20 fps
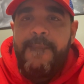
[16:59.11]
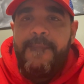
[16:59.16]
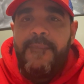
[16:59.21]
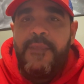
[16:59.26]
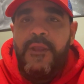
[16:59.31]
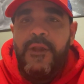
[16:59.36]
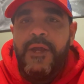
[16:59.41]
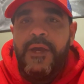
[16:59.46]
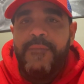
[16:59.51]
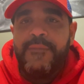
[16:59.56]

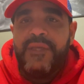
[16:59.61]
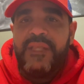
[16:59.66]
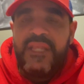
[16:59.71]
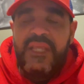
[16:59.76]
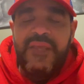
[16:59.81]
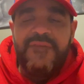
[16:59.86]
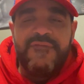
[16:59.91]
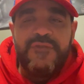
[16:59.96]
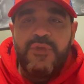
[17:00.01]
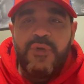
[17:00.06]
you know what I mean?
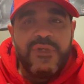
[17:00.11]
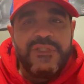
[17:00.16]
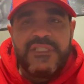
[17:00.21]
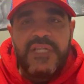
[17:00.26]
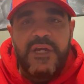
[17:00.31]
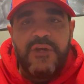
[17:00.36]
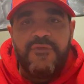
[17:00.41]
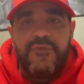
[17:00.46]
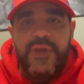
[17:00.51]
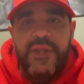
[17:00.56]
Even though it's
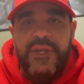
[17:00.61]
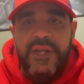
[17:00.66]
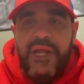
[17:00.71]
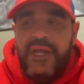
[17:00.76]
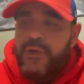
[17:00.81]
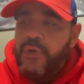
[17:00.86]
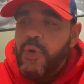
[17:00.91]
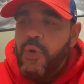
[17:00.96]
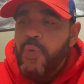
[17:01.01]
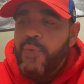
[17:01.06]
not graded, I
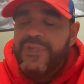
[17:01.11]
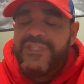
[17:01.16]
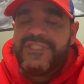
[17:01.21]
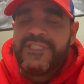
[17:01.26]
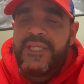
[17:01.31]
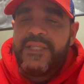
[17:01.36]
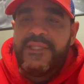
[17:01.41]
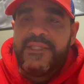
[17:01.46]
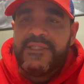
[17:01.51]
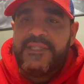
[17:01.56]
could always
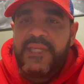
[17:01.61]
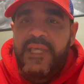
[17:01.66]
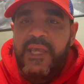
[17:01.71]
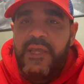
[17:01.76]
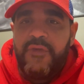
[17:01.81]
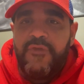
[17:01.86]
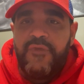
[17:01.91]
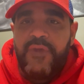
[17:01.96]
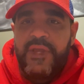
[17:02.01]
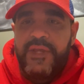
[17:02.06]
send it to get
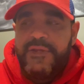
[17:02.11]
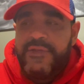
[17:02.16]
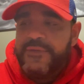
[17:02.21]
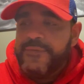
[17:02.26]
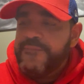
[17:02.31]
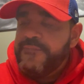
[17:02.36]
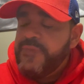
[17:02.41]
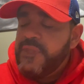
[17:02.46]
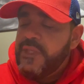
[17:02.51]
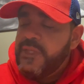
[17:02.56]
graded.
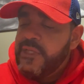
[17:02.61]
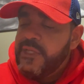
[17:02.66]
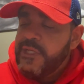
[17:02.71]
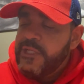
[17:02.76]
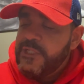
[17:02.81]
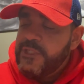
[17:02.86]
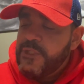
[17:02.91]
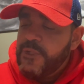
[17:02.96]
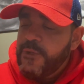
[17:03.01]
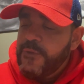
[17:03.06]

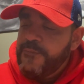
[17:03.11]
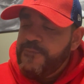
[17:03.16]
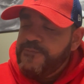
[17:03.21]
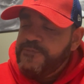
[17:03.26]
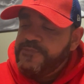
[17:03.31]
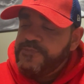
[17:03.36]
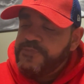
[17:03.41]
So